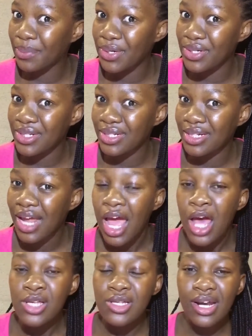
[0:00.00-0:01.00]
of person.
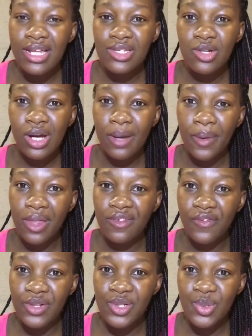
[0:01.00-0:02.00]
So let's talk about
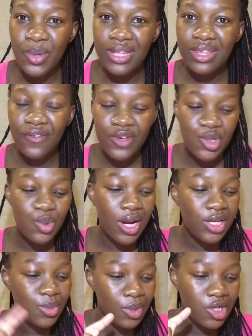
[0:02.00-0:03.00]
the first one. The first
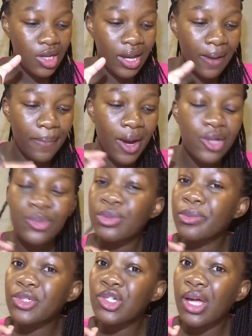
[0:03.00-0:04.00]
ones we'll be talking
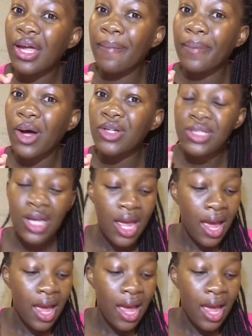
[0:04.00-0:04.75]
about